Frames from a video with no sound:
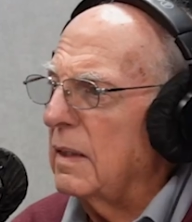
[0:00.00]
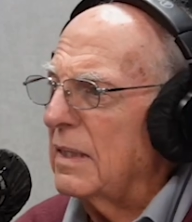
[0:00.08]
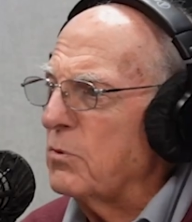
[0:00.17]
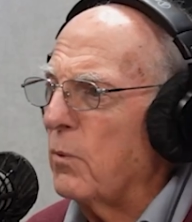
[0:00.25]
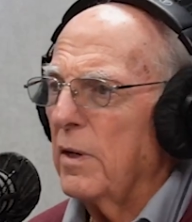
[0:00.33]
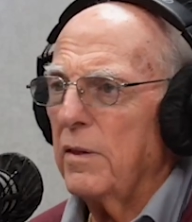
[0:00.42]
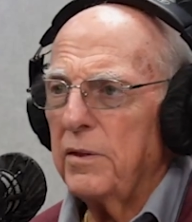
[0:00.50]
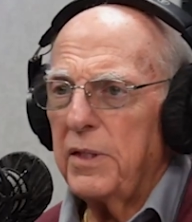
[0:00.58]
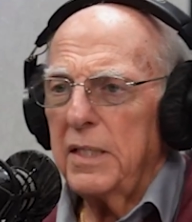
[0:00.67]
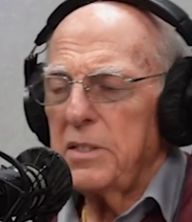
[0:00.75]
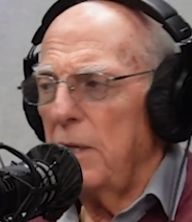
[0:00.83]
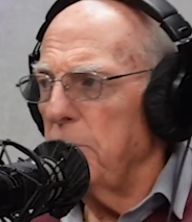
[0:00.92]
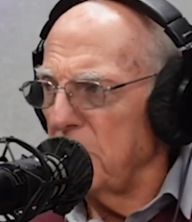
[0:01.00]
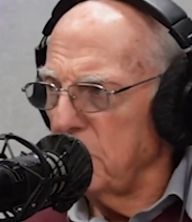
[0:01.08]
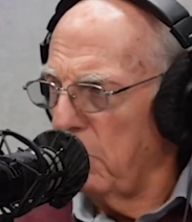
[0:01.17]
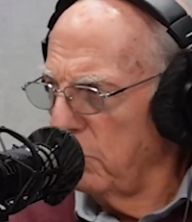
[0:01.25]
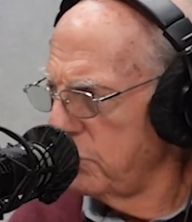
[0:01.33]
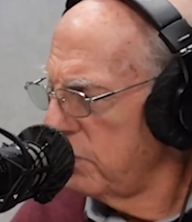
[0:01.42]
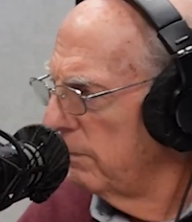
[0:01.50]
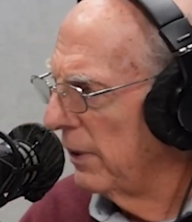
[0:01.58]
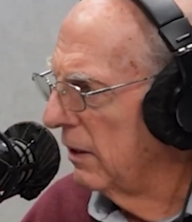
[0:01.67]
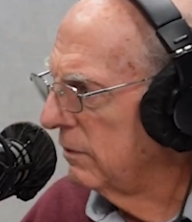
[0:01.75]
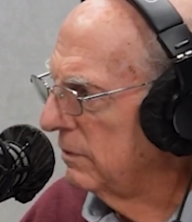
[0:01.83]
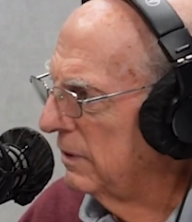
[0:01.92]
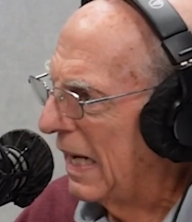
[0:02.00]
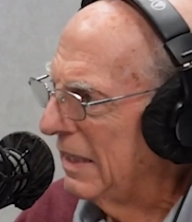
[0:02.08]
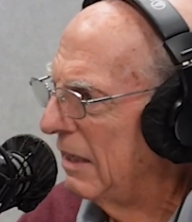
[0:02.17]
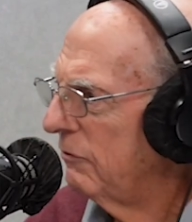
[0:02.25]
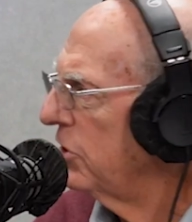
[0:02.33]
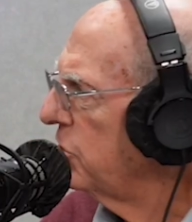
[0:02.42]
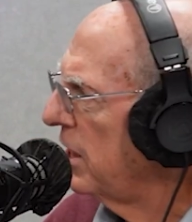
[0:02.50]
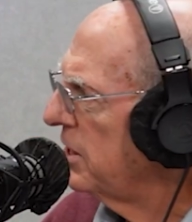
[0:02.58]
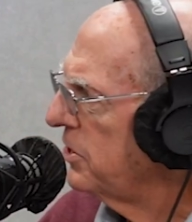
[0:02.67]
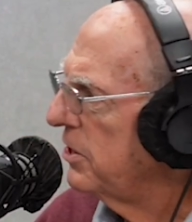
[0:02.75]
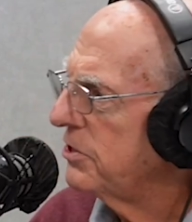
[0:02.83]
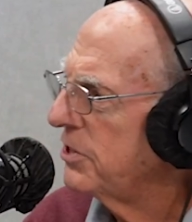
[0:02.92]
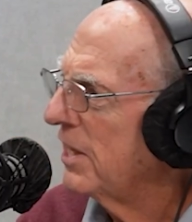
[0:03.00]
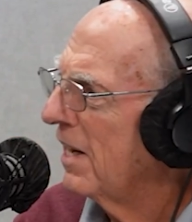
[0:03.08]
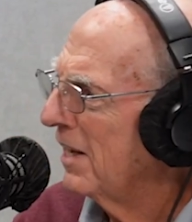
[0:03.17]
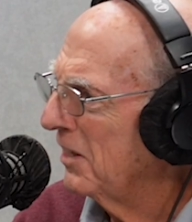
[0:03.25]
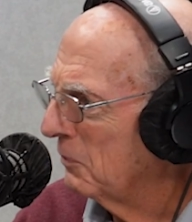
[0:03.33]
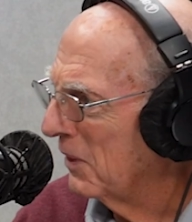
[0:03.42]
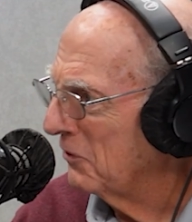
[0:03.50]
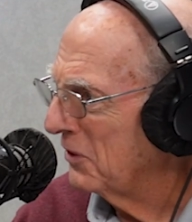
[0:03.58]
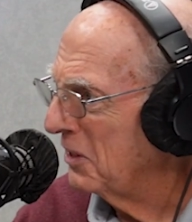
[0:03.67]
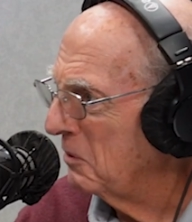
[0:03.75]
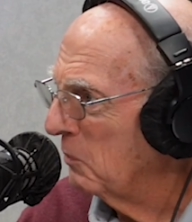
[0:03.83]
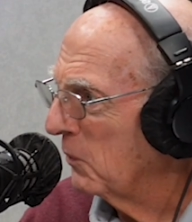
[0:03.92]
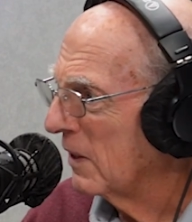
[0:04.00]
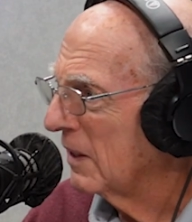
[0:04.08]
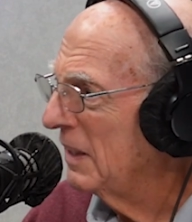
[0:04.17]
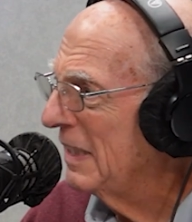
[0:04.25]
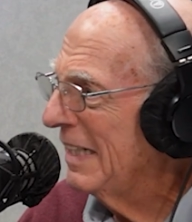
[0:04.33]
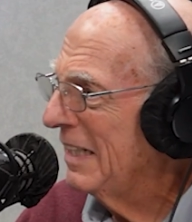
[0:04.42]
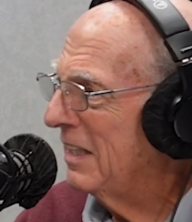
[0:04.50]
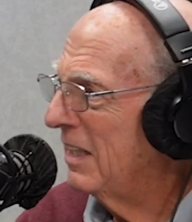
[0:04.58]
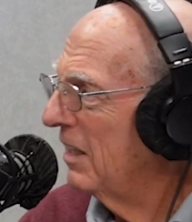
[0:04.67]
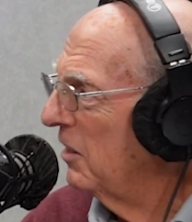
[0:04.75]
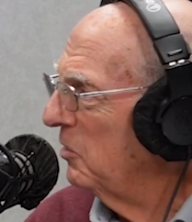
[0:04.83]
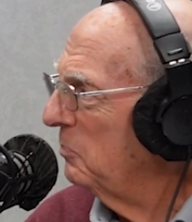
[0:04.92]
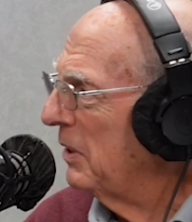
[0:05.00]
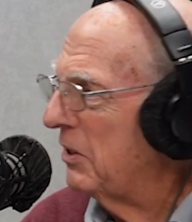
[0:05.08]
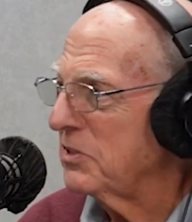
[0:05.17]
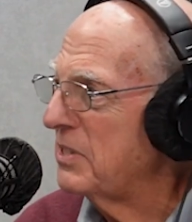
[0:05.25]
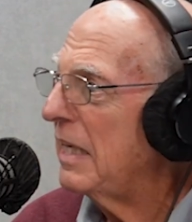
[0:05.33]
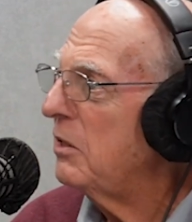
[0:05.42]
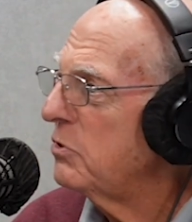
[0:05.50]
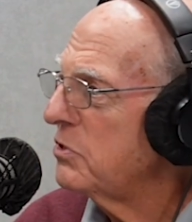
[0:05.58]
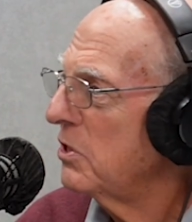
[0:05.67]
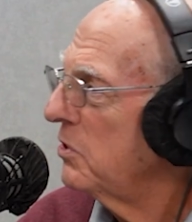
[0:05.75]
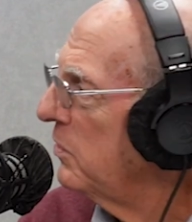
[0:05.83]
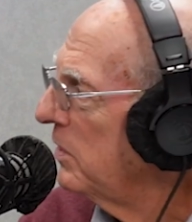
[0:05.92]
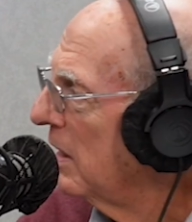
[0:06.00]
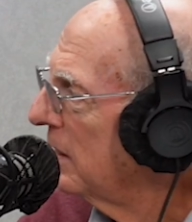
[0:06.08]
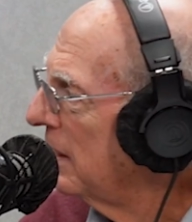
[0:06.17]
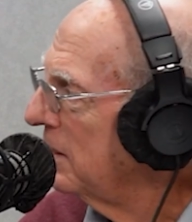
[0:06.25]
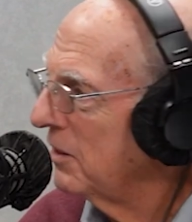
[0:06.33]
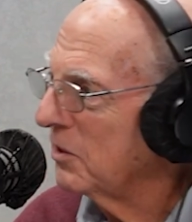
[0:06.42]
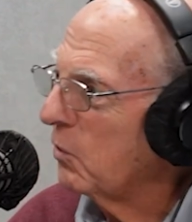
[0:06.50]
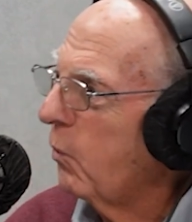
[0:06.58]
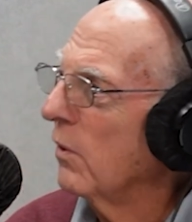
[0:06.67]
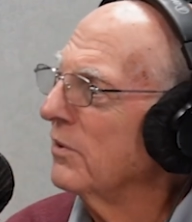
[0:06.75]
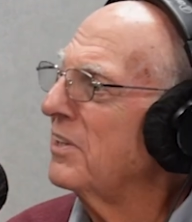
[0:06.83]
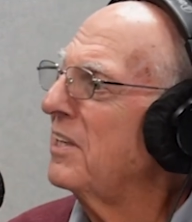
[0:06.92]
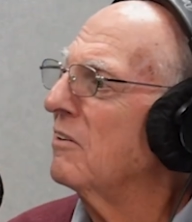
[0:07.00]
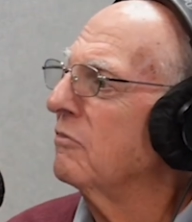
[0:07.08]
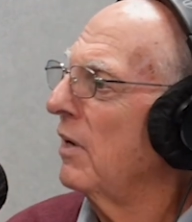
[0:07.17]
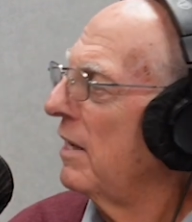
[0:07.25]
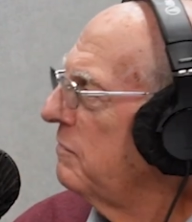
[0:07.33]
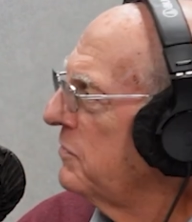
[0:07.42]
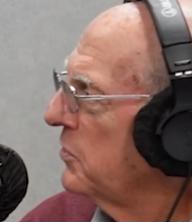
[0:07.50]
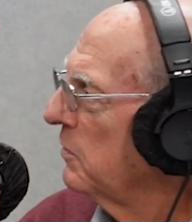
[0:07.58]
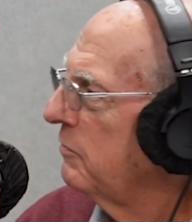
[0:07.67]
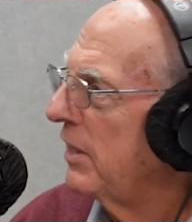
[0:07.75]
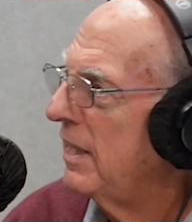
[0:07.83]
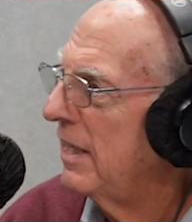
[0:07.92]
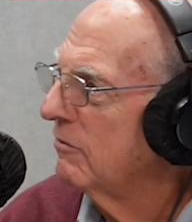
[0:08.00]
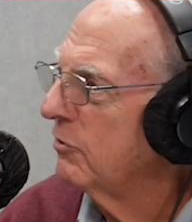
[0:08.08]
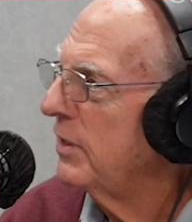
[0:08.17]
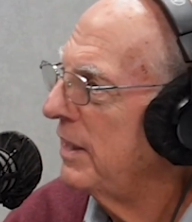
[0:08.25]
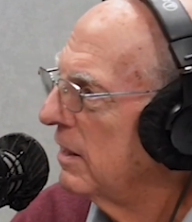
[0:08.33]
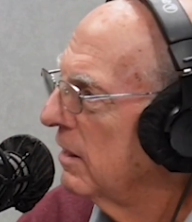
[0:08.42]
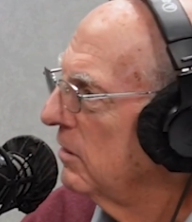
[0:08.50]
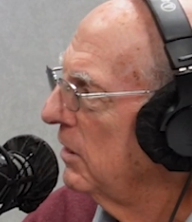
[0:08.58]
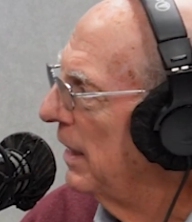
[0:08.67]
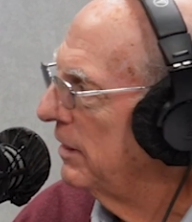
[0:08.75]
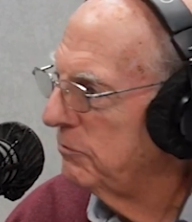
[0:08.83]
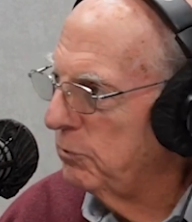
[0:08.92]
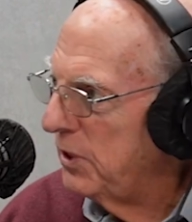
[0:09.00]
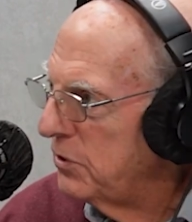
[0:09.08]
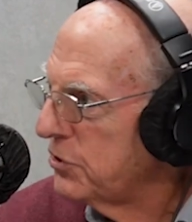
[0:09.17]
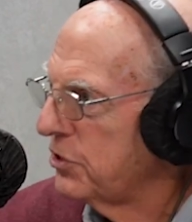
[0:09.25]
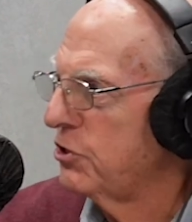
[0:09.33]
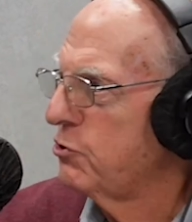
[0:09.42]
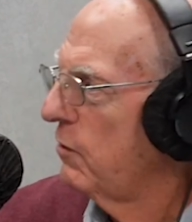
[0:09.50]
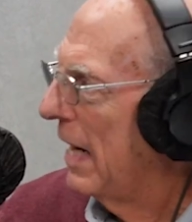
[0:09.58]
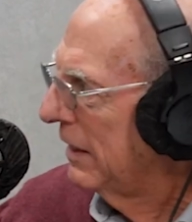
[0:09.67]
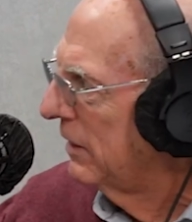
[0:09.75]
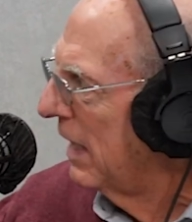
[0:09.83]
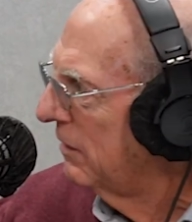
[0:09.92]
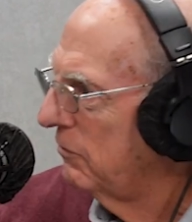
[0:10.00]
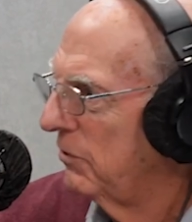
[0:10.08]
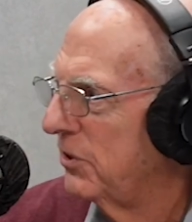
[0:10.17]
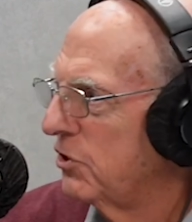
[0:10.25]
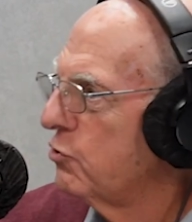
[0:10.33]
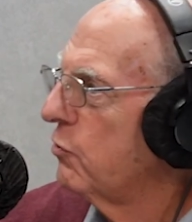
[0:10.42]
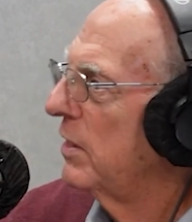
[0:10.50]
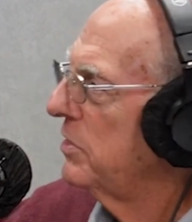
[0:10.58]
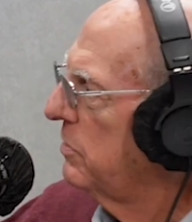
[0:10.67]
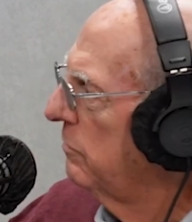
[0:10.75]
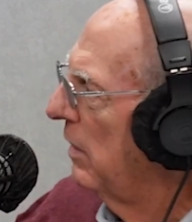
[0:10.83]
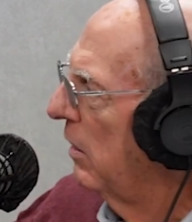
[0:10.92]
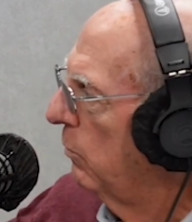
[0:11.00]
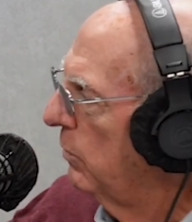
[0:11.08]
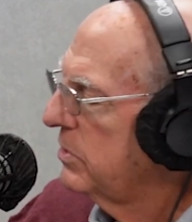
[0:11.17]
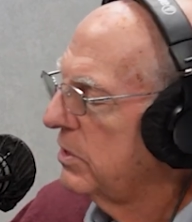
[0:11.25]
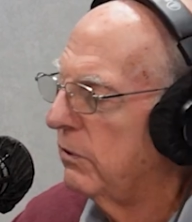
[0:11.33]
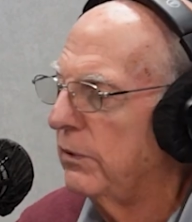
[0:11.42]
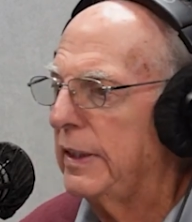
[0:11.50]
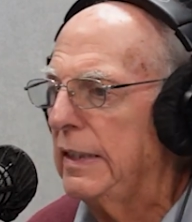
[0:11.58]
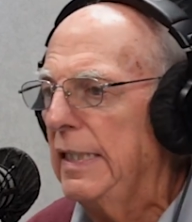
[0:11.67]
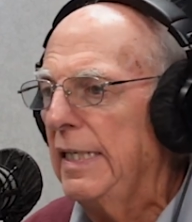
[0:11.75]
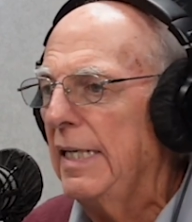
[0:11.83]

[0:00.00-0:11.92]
that's one of the things I miss most about not having JCCI around anymore, uh, because they used to do that. They did a quality of life survey every year, and we used to track that with the trends of how it was going.